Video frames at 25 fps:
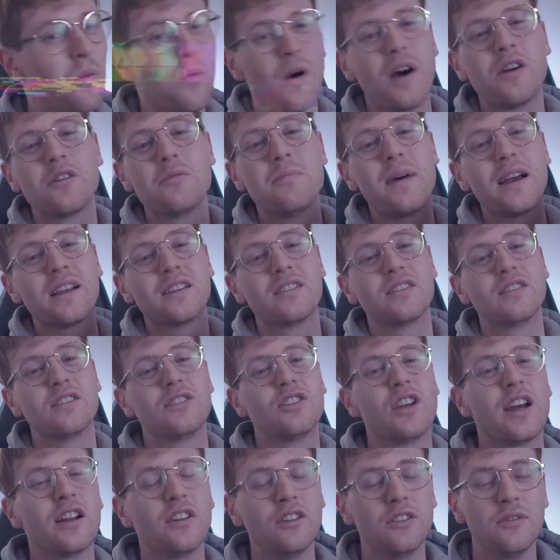welcome back to the
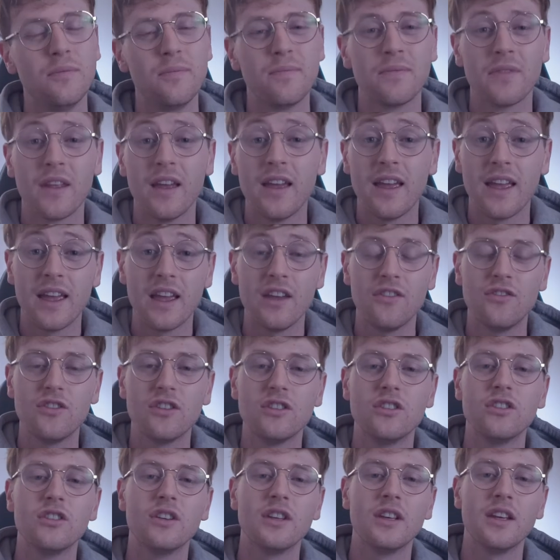channel. If you're
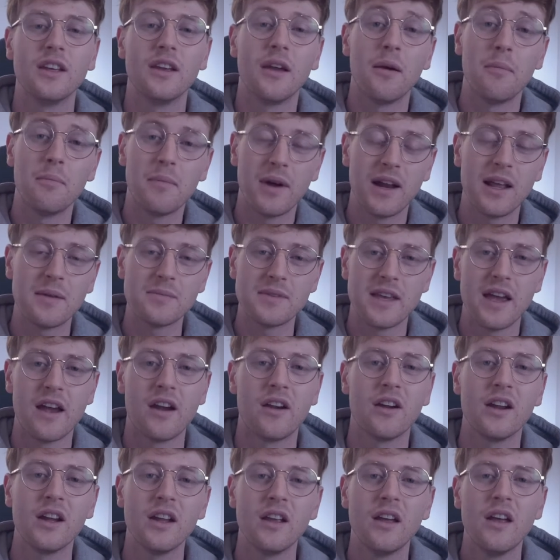new here, my name's
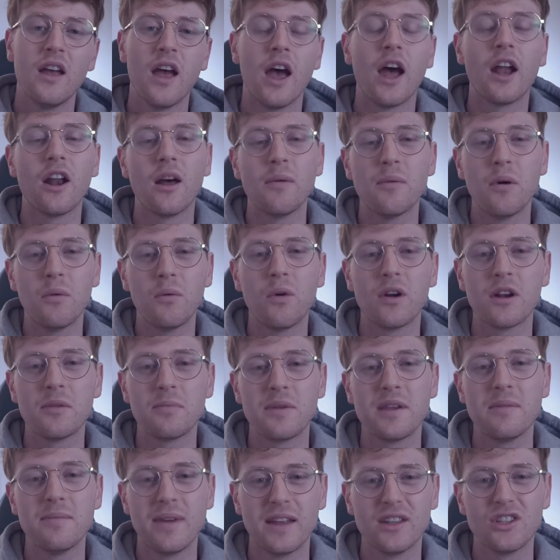Harri and I'm a
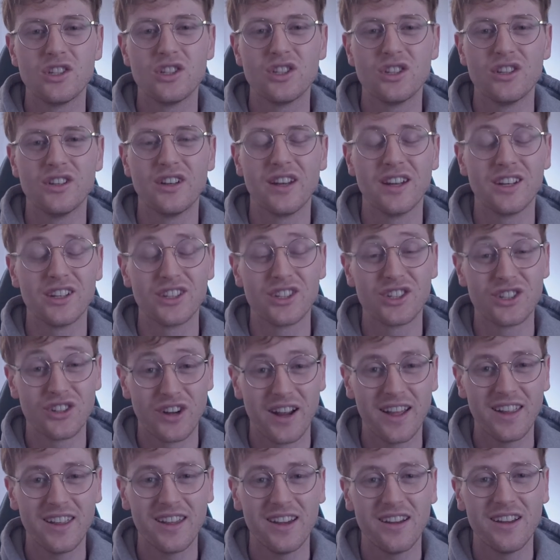wannabe med student in
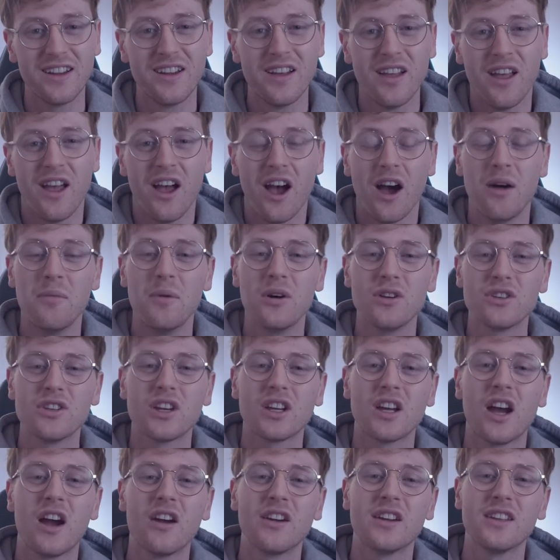Australia. I'm also
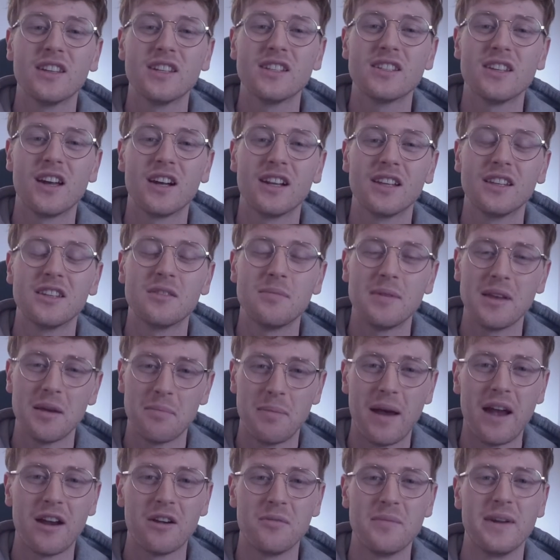currently studying to be a
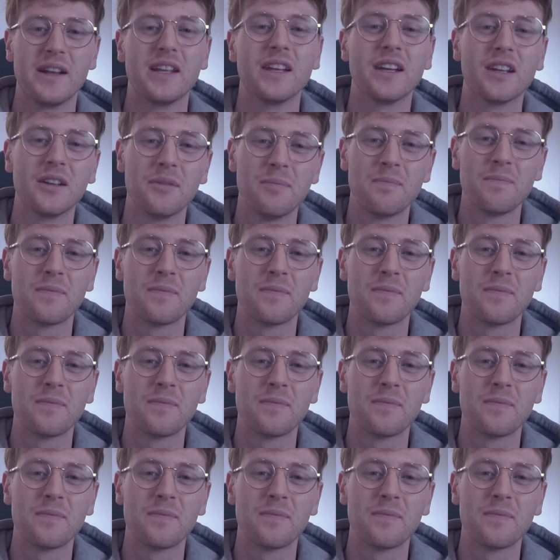paramedic.